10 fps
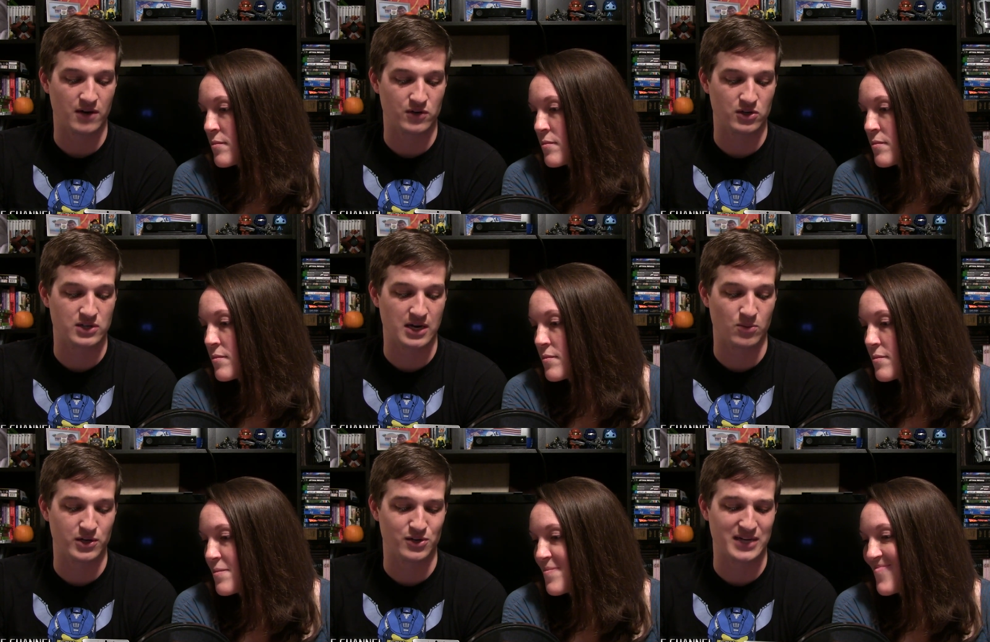Speaker 1: offered you a
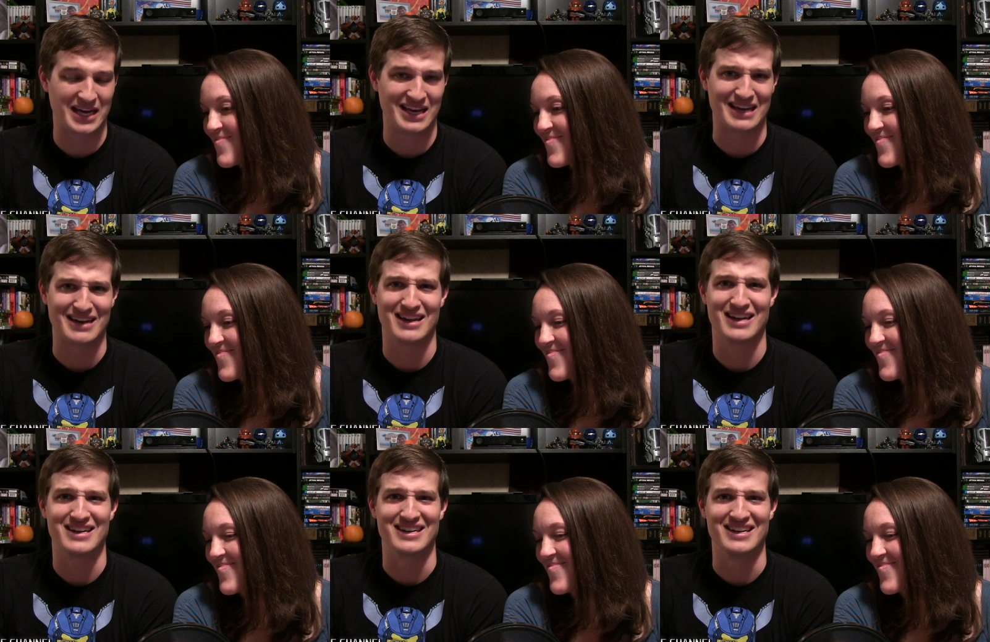job, would you take it?
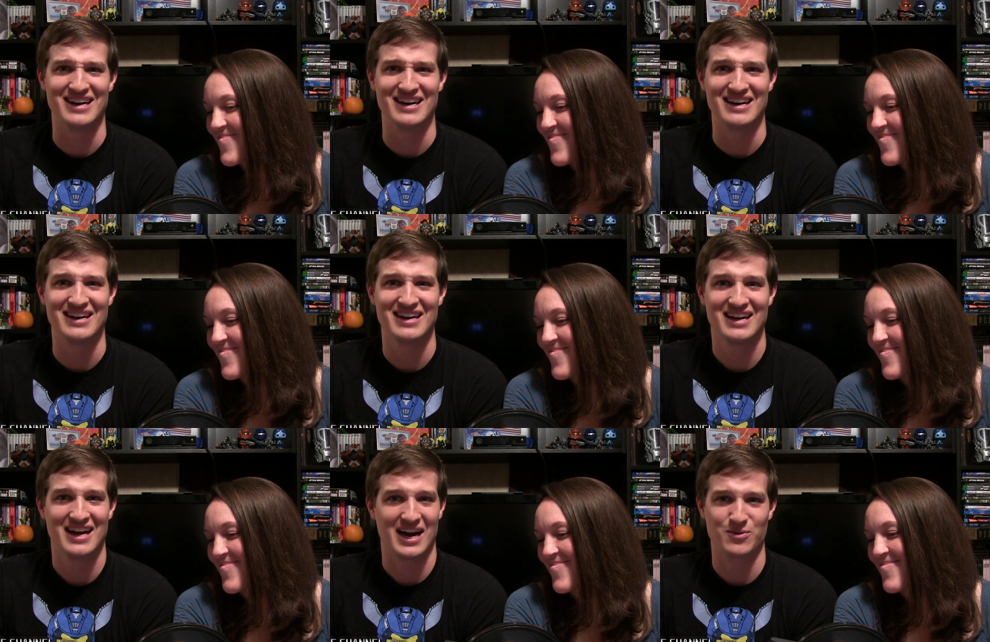Duh.
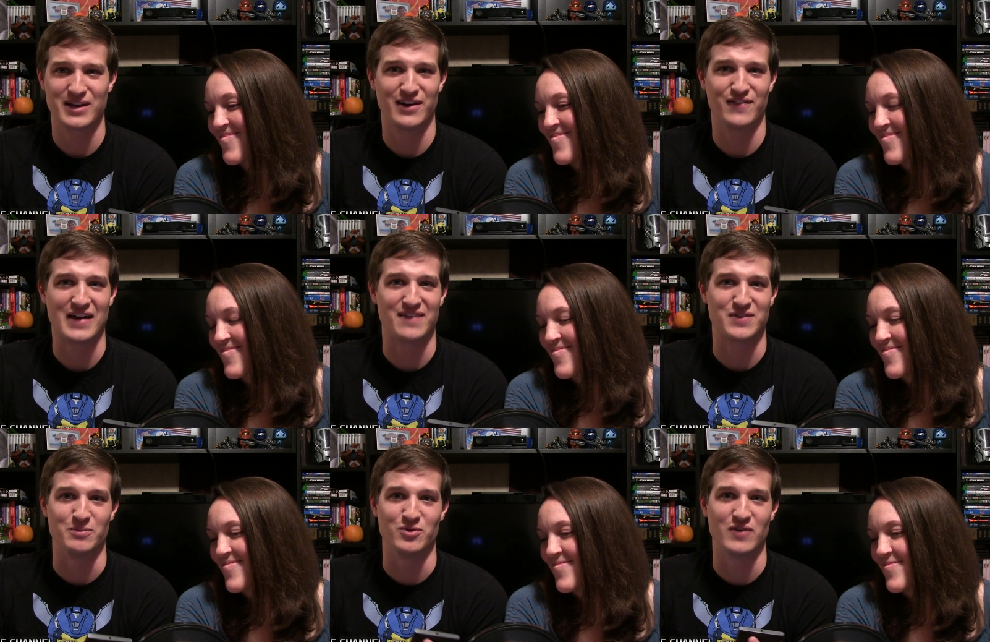I don't care if I have
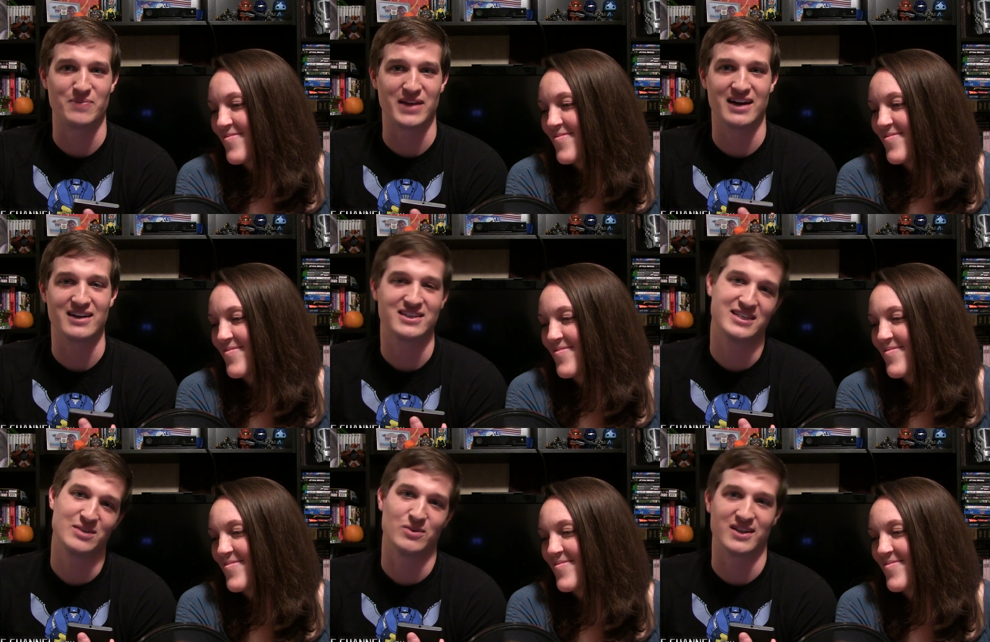to move up there.
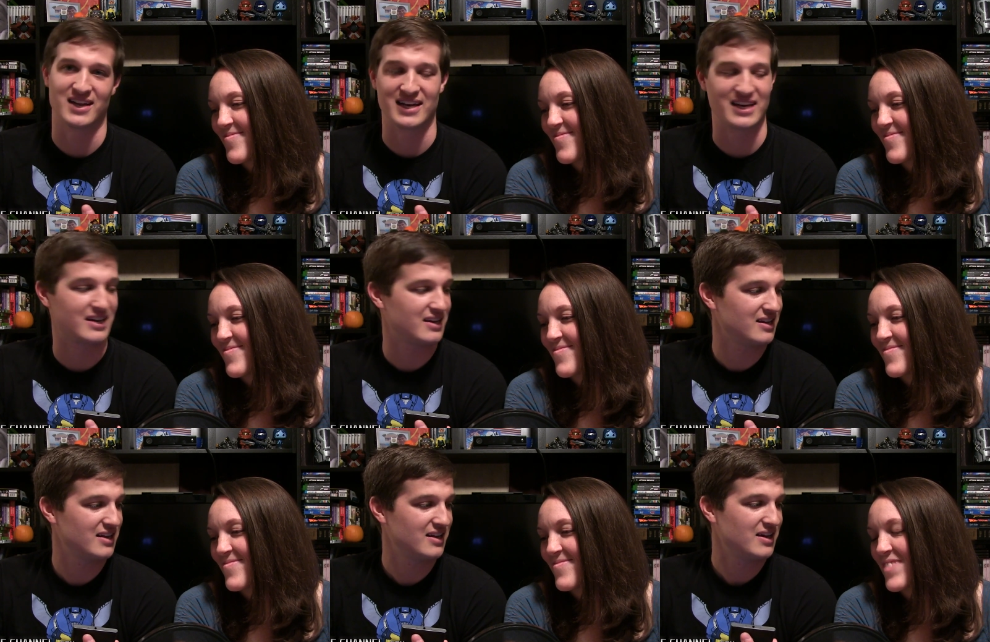She wouldn't like it.
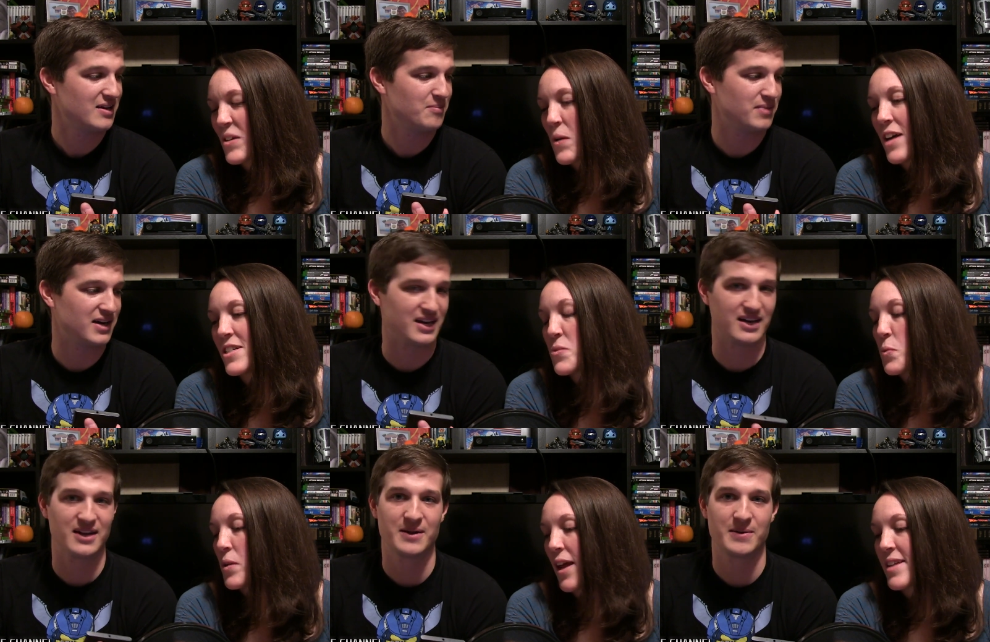
Speaker 2: Well, but, I just
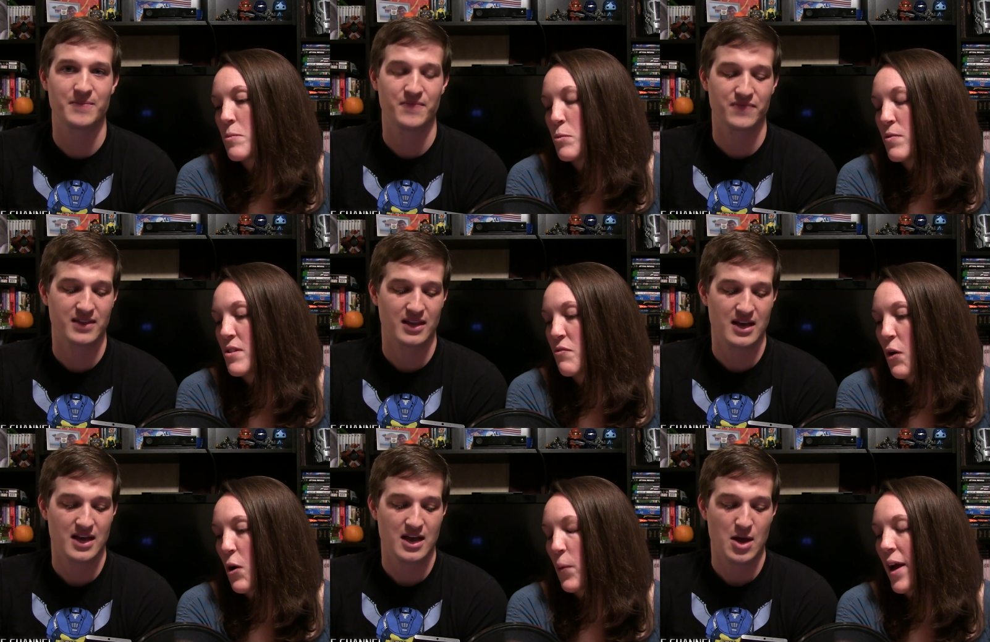wouldn't like to move so
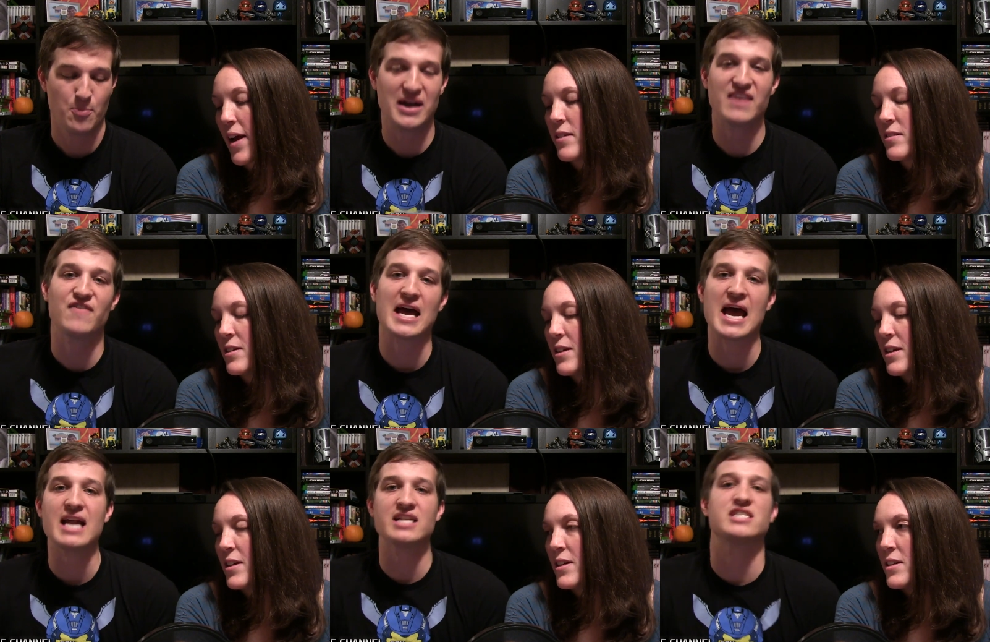far away. But
Speaker 1: if I
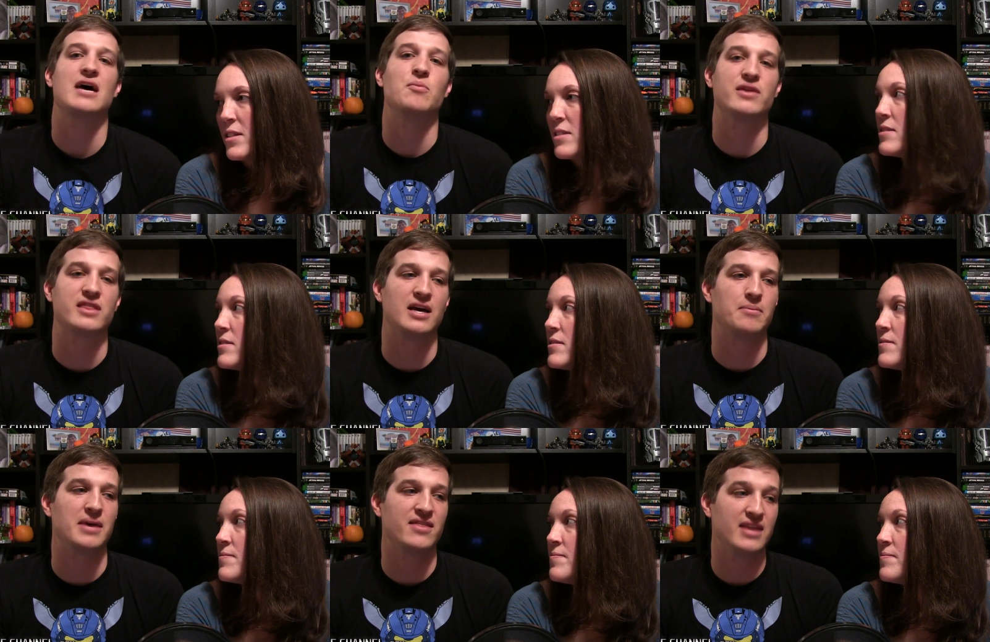had a job with
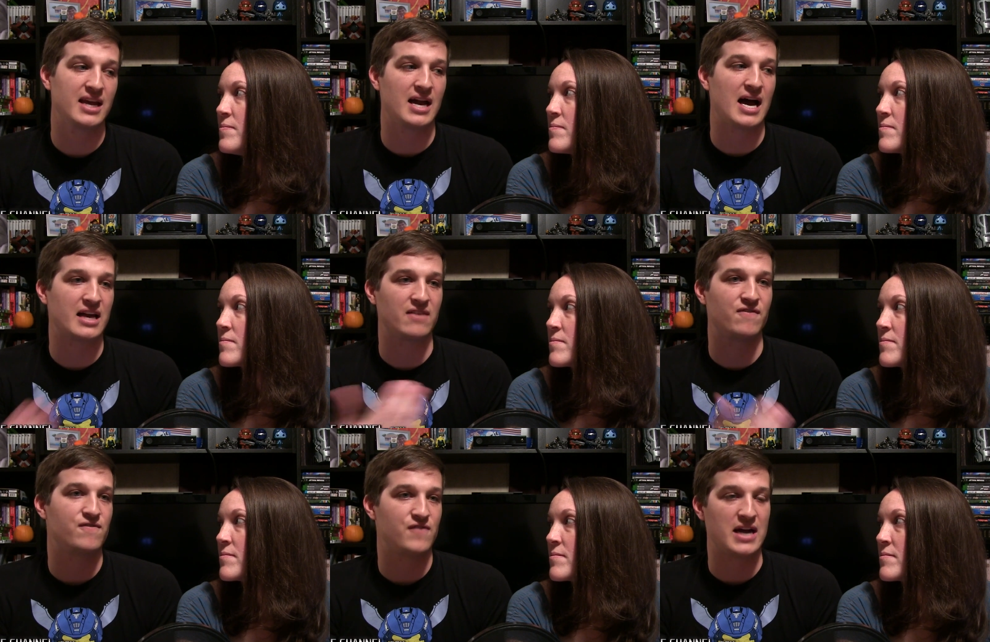them, and then I
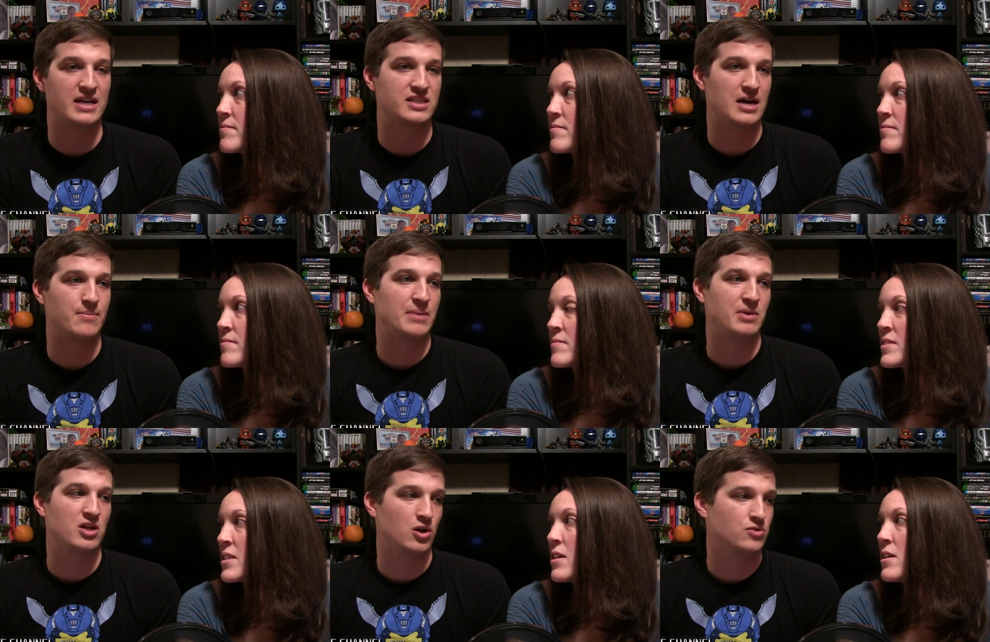could find a job
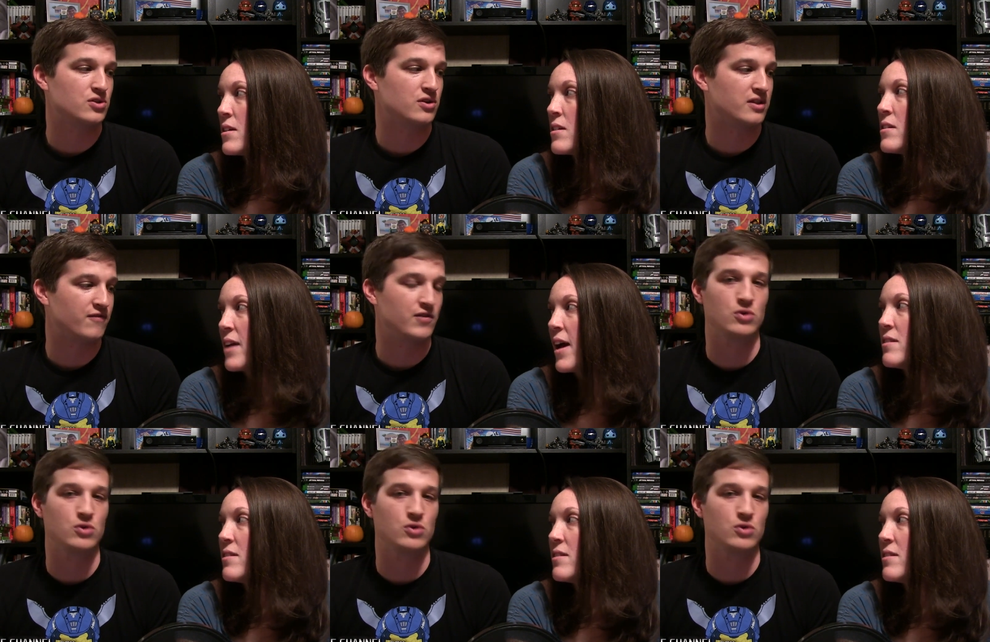maybe closer in the yeah.